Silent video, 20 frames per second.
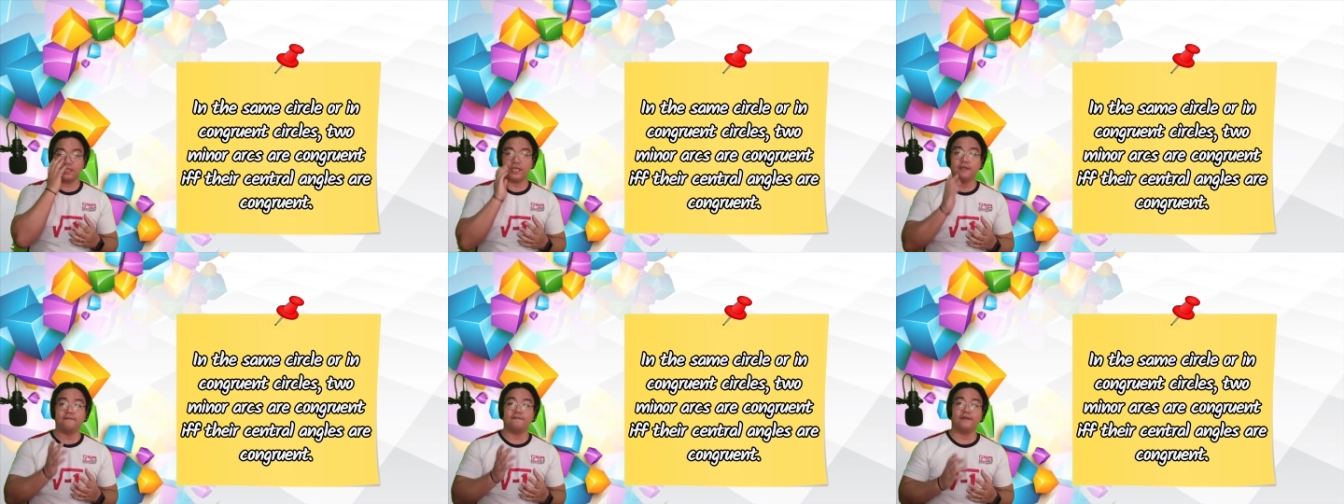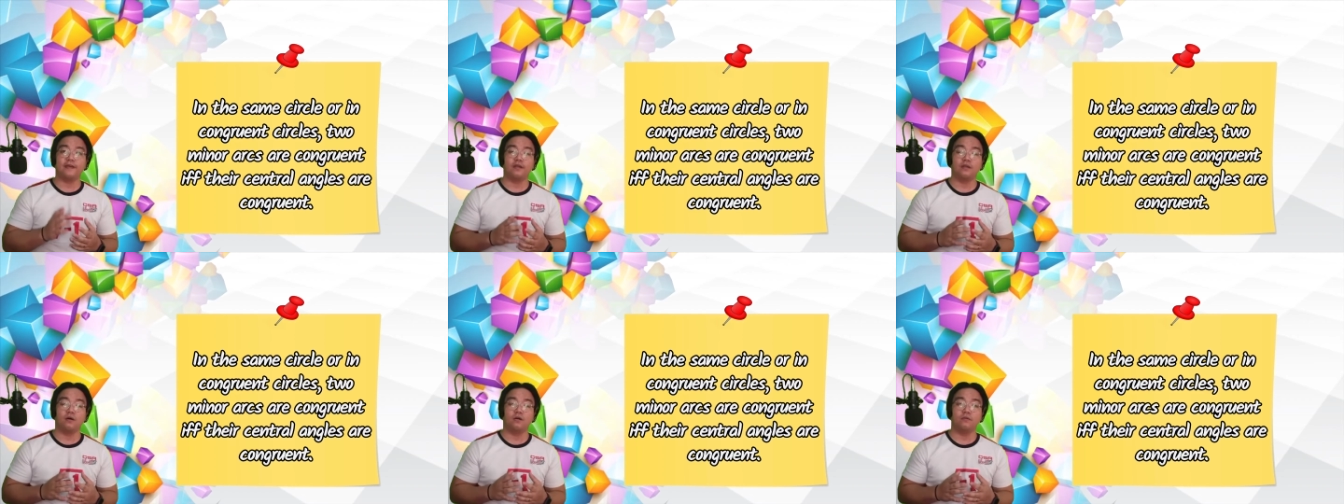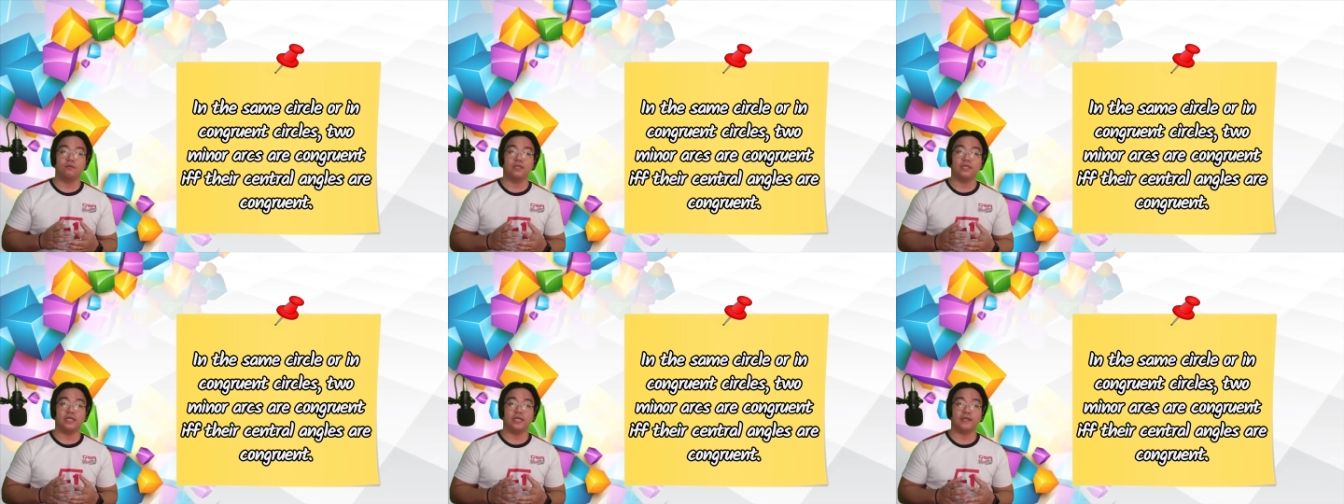if and
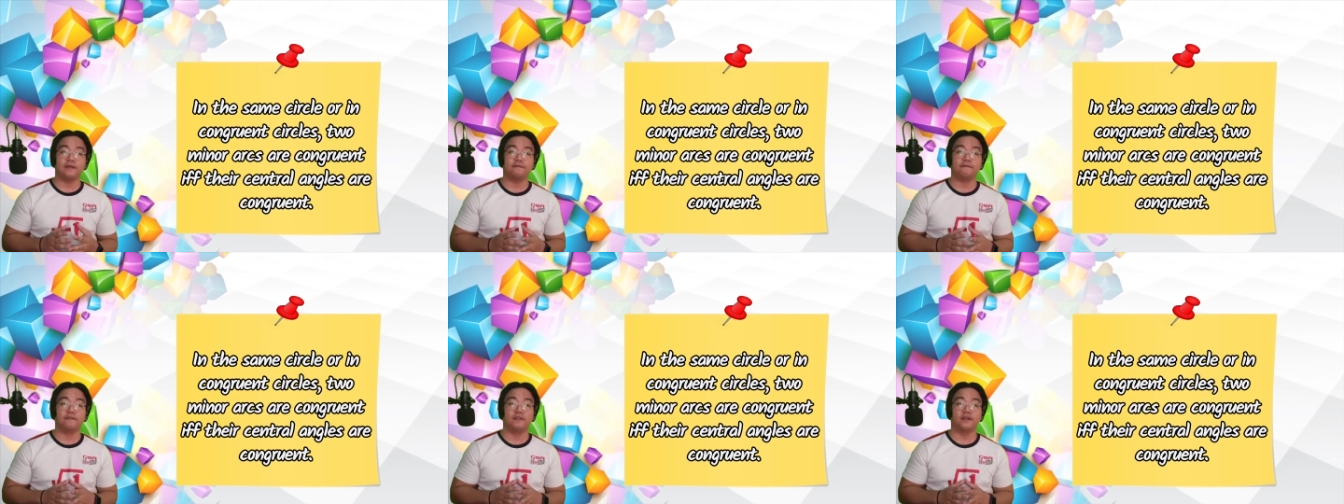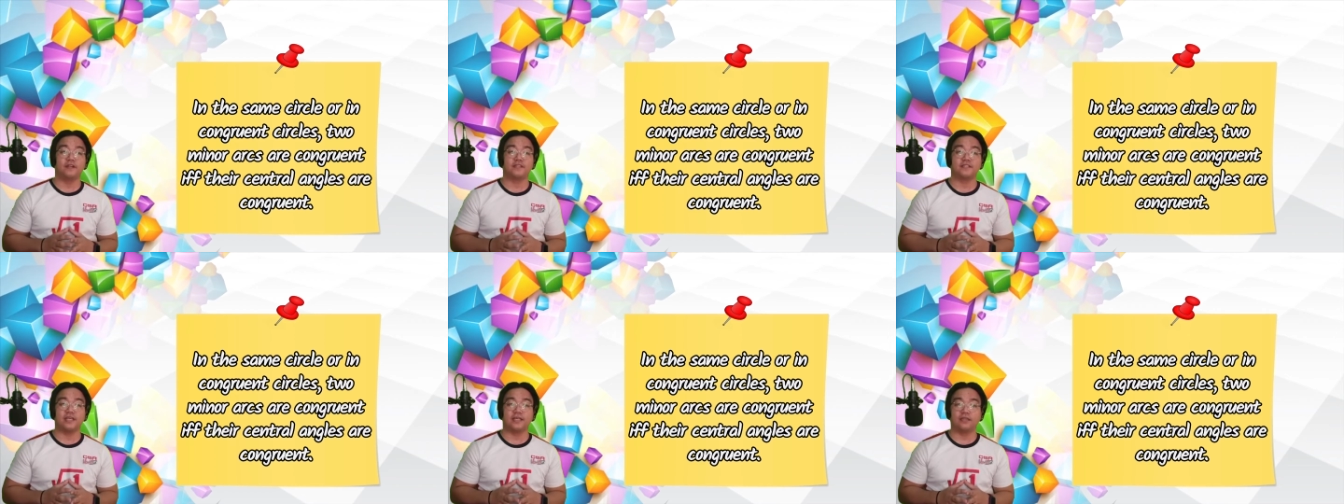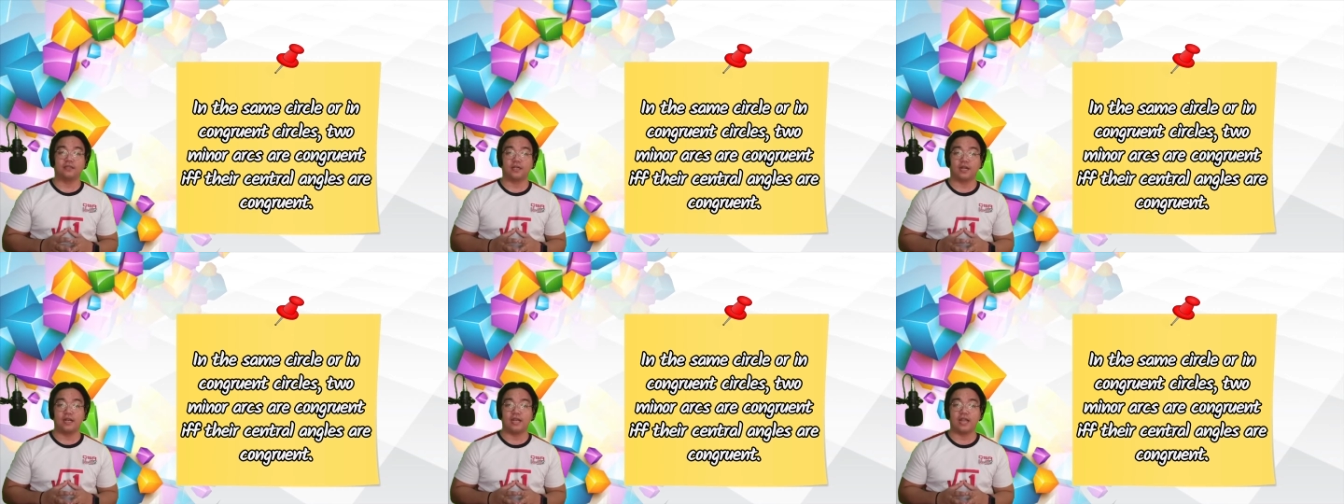only if their
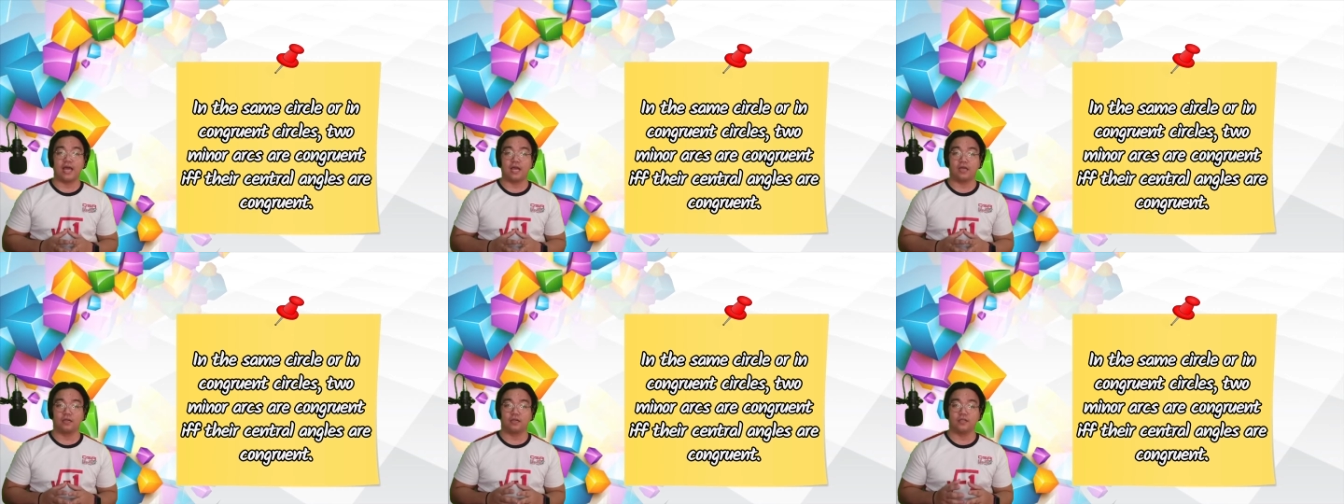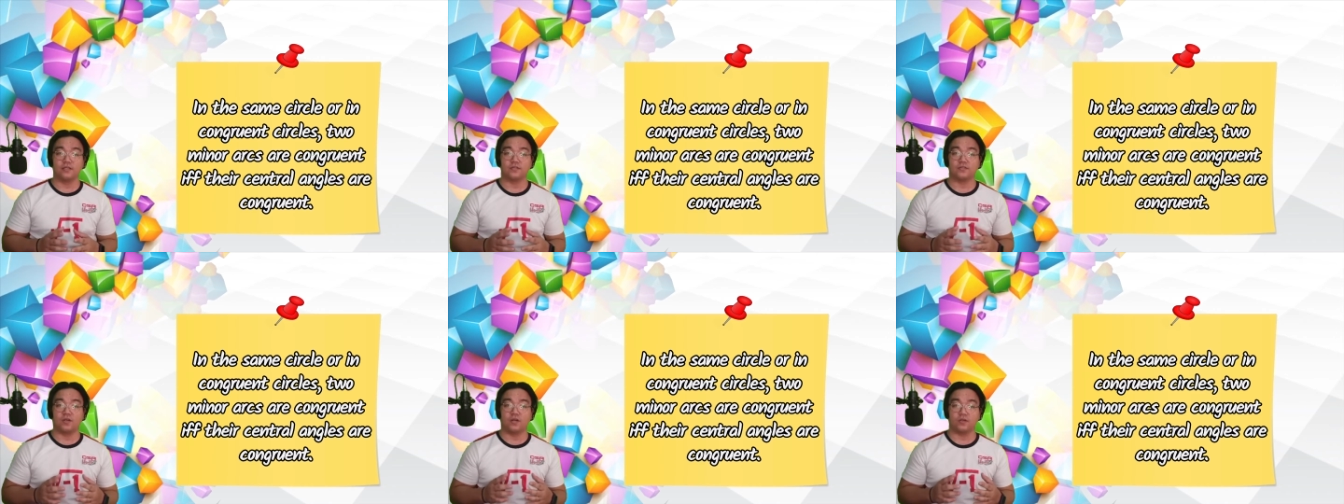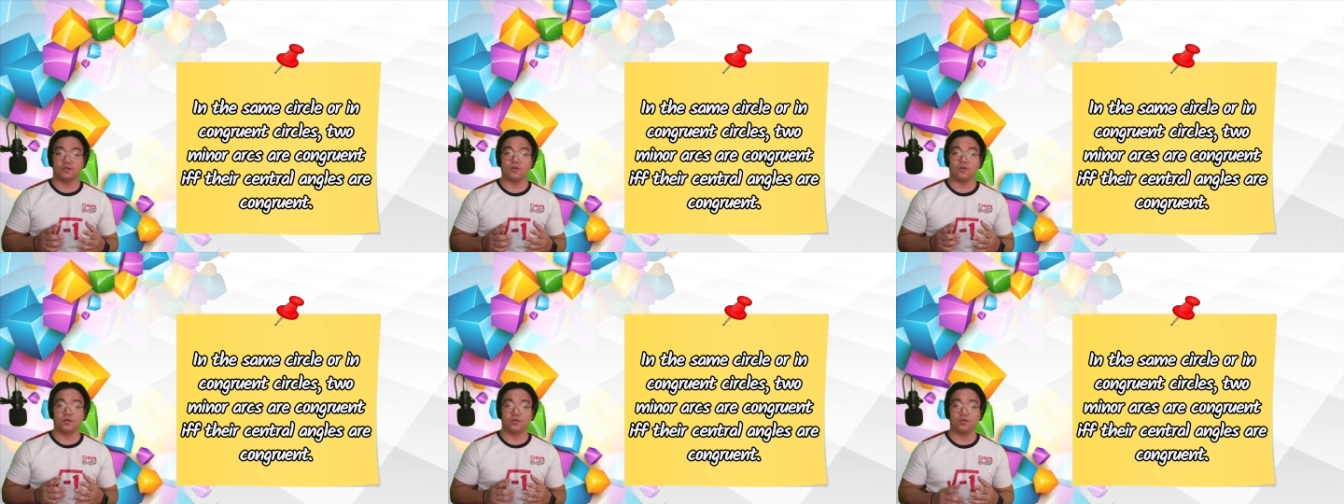central angles are
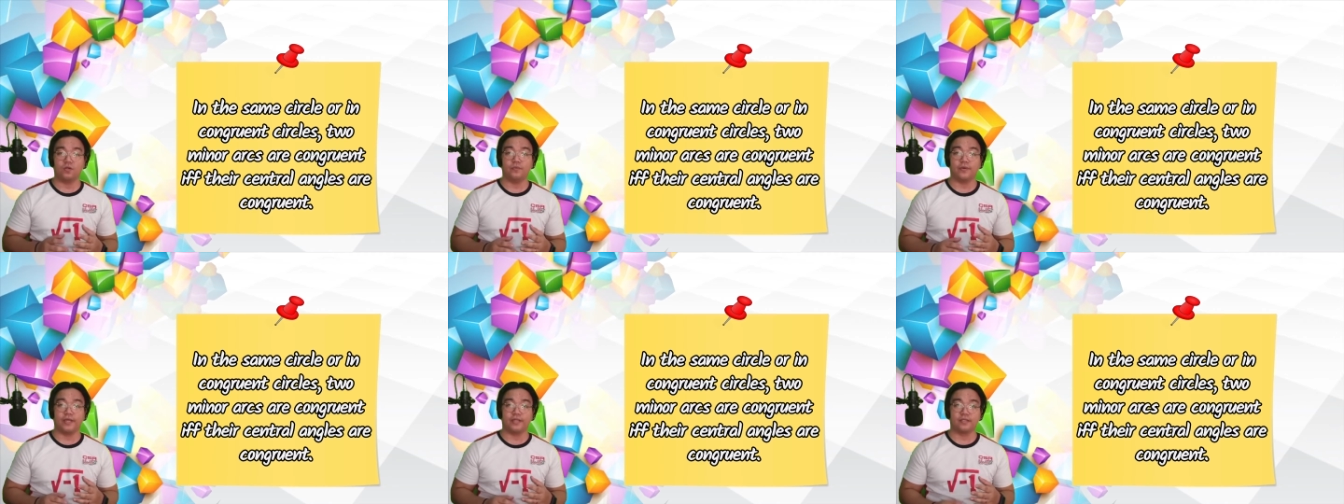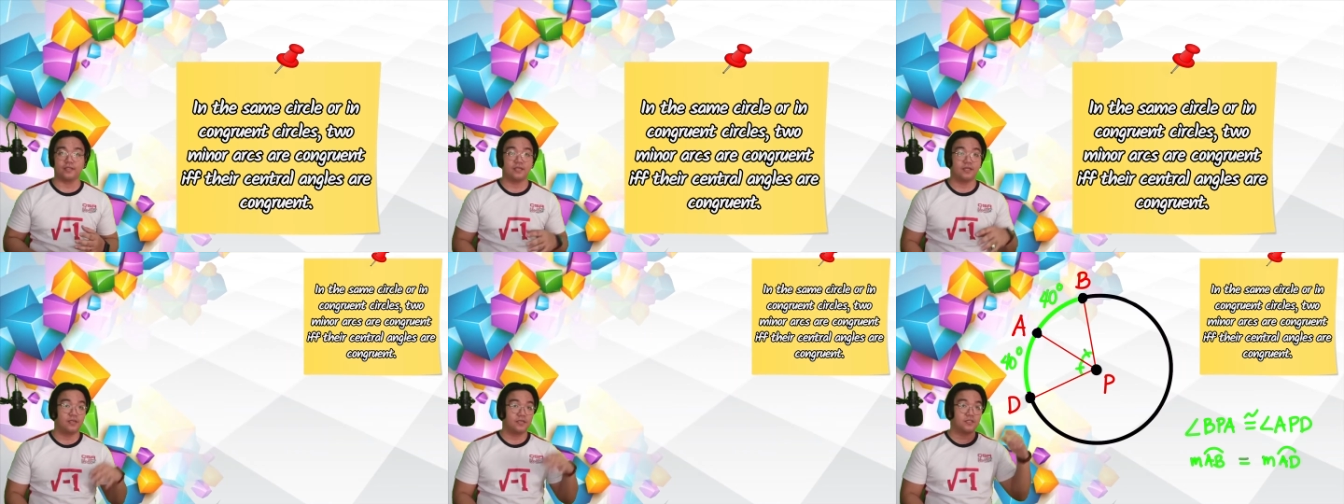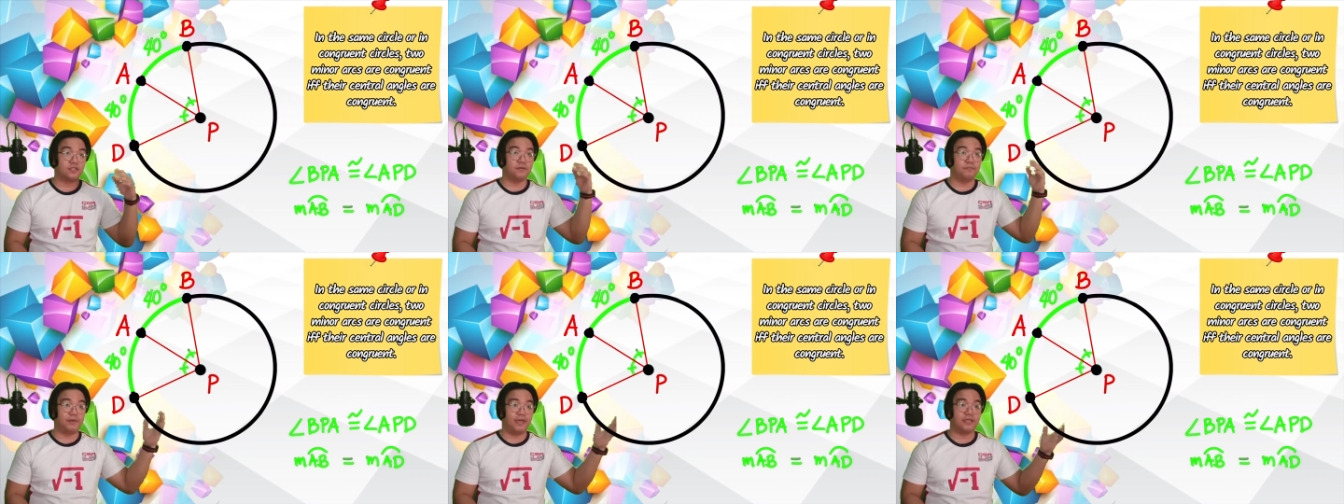congruent.
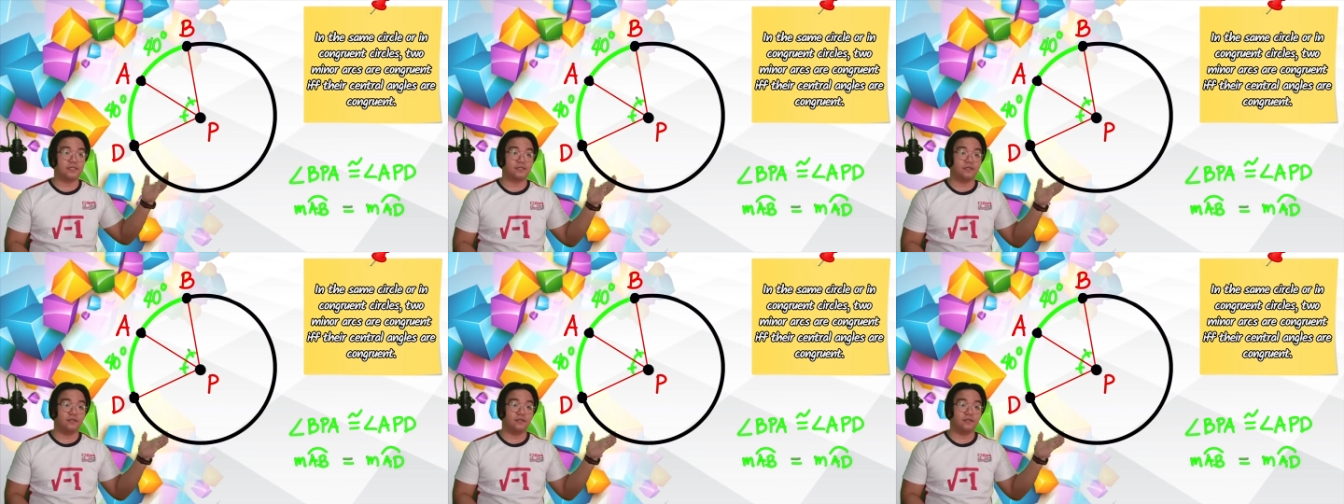So based on